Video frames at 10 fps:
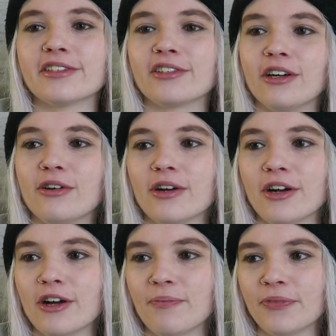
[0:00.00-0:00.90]
So
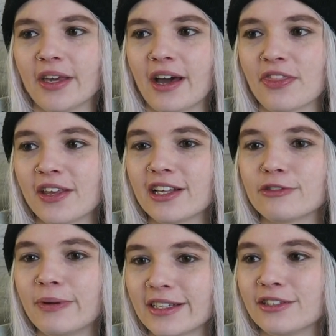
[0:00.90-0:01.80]
yeah, I think
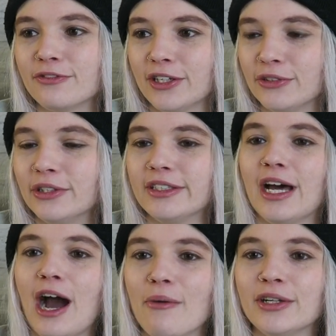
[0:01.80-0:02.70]
it's best if I do it
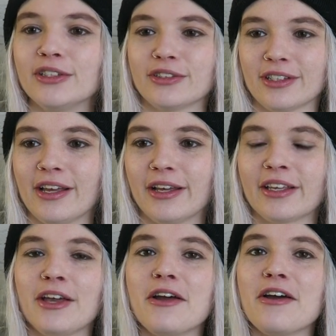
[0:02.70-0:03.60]
now and just like